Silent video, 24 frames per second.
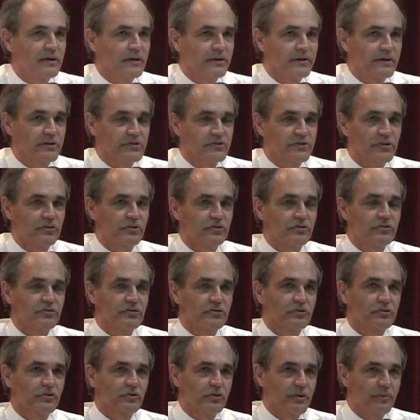
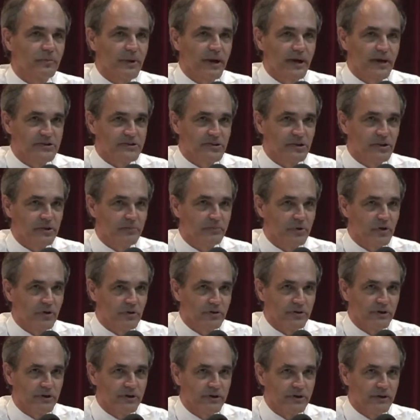institutional capacity
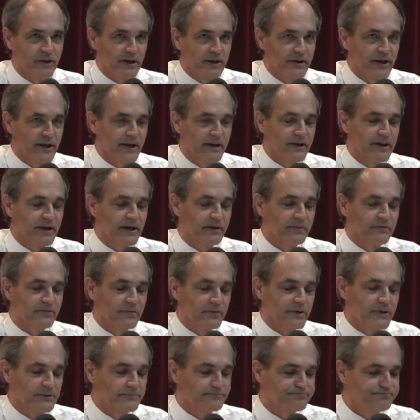building, and that kind of
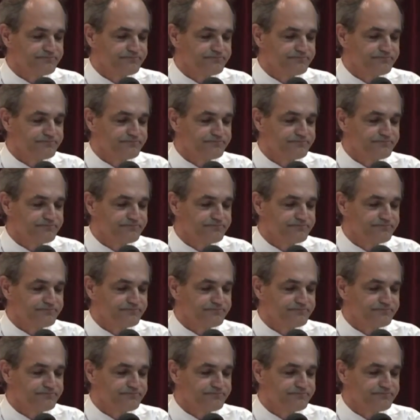thing.